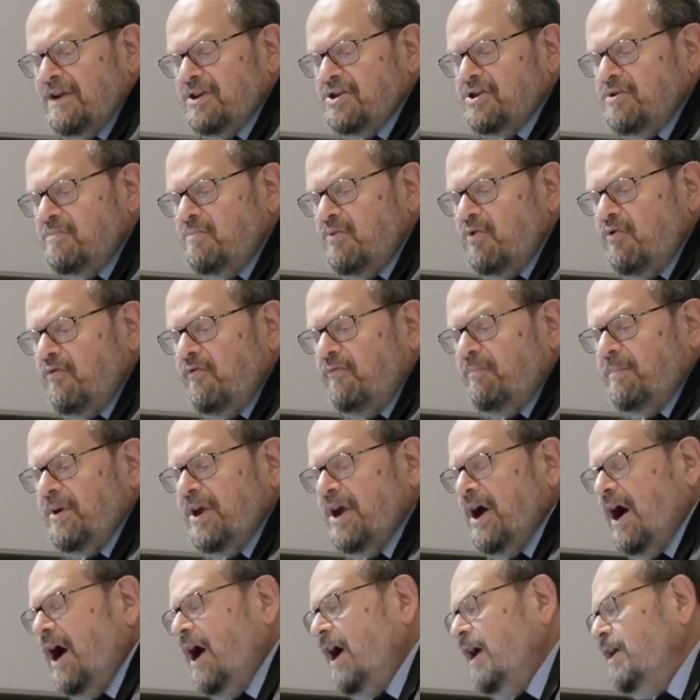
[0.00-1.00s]
to move
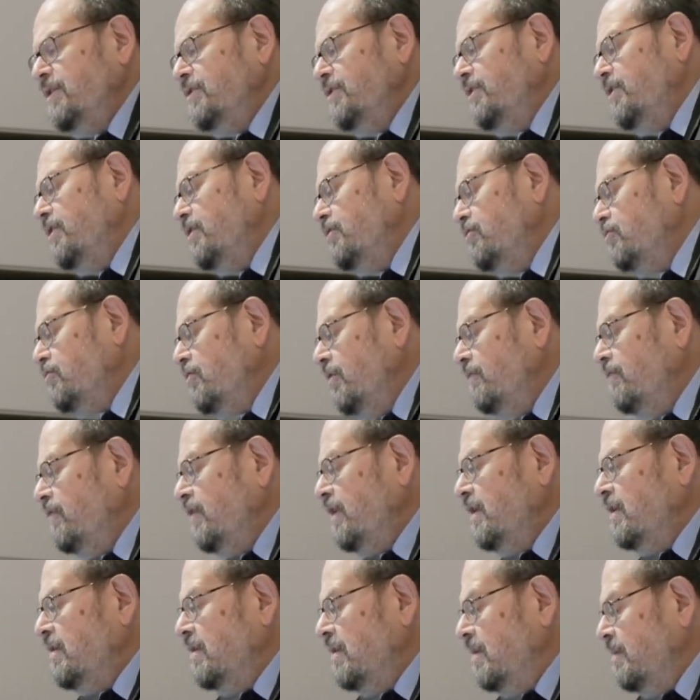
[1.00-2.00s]
beyond the
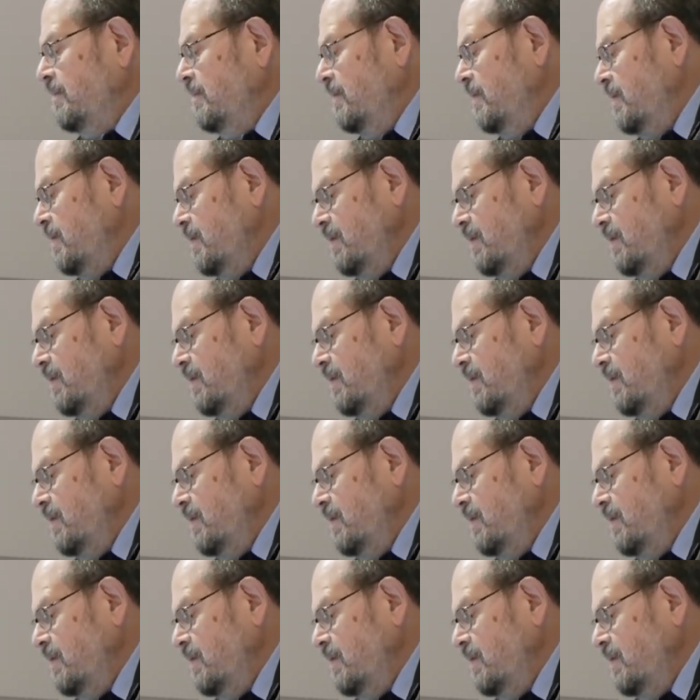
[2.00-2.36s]
trivial